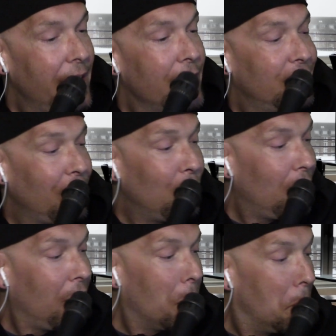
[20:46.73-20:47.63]

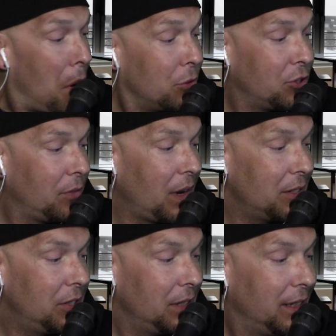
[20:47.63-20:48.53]
So most of
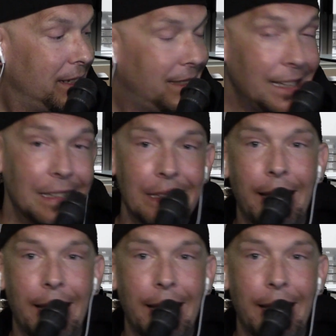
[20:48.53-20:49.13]
us didn't